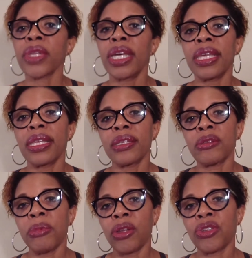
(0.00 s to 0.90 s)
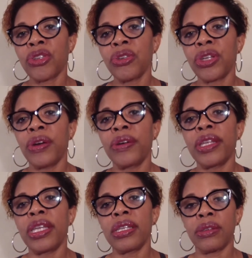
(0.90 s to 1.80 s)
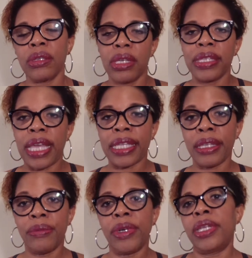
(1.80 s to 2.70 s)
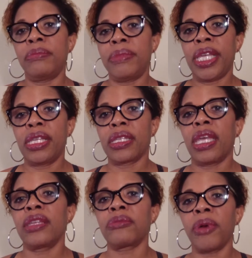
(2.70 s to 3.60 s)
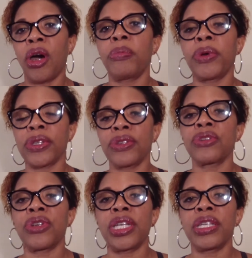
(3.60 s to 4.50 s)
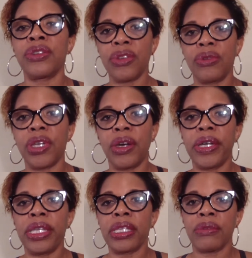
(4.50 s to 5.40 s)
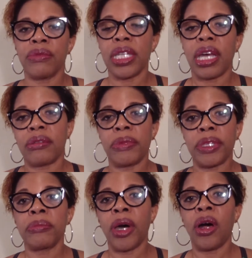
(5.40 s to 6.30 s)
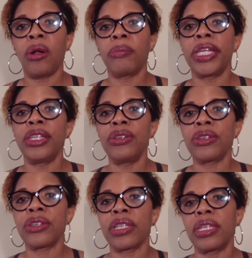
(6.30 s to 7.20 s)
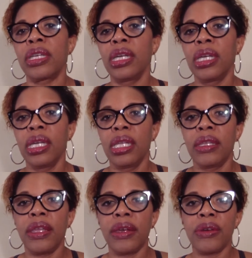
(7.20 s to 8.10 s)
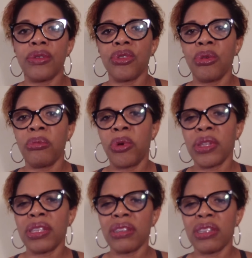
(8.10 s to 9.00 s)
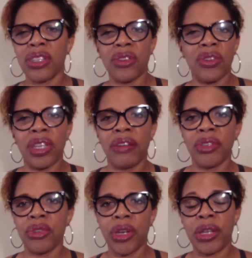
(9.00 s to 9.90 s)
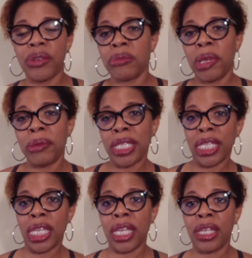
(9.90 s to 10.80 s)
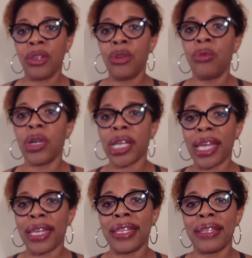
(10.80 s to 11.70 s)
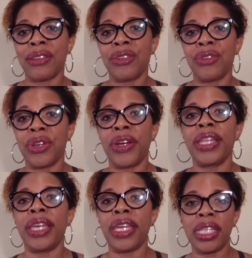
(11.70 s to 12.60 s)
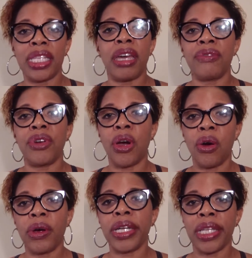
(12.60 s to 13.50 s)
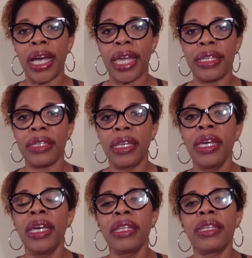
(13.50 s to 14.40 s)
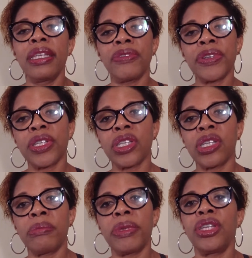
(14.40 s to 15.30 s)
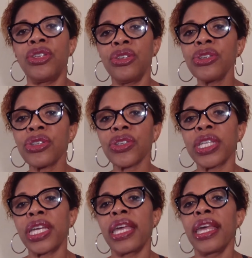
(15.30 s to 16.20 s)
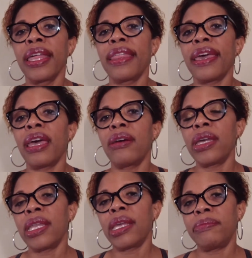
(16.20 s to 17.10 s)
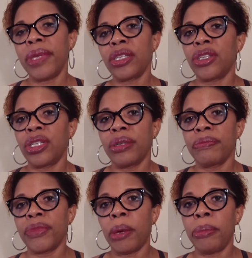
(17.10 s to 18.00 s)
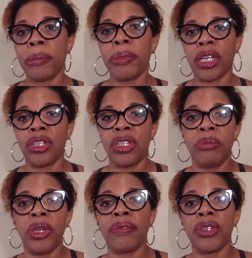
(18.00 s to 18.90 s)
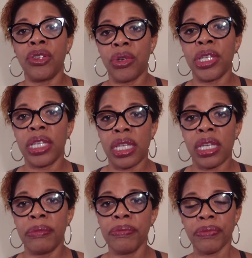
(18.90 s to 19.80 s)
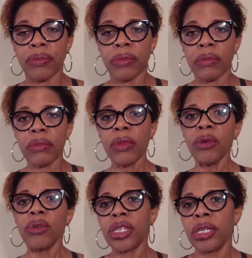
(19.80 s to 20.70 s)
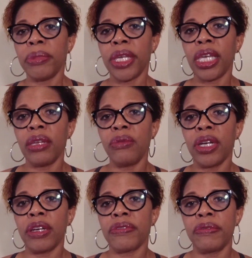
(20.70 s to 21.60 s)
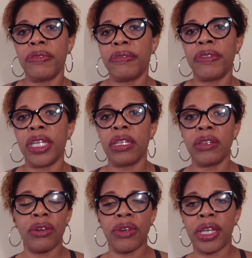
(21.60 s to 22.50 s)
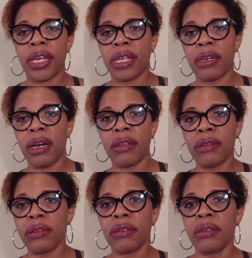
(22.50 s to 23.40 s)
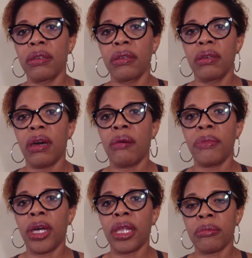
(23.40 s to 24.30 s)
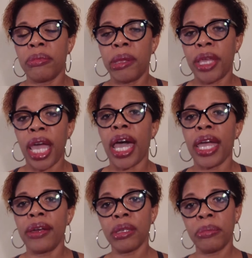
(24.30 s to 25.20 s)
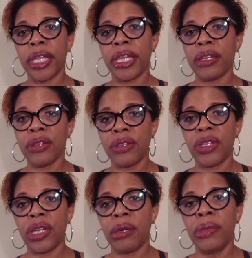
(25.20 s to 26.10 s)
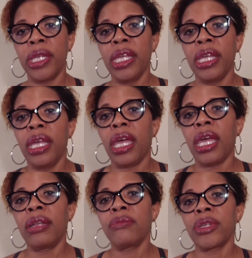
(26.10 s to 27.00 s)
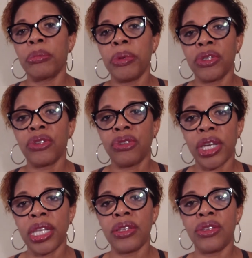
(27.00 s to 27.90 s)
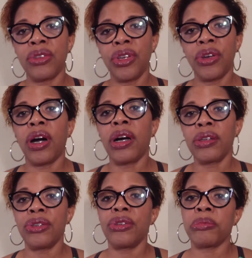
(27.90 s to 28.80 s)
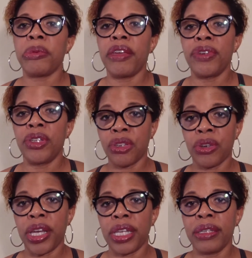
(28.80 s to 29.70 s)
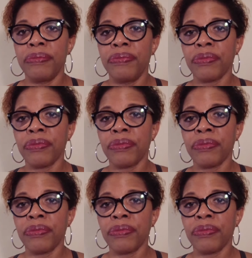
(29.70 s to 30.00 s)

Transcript: And then a small studio is exactly what it means. A small personal training studio. It doesn't really have to be small, but usually there's no more than 6 or 7 trainers, maybe 10, who work out of that studio, and they each have their own clients. The difference is going to be usually that in a big gym, a big box gym, you have to join a gym, which can be anywhere from $15 to $39 a month, maybe higher depending on the gym. And with the personal training studio, all you do is pay for your training.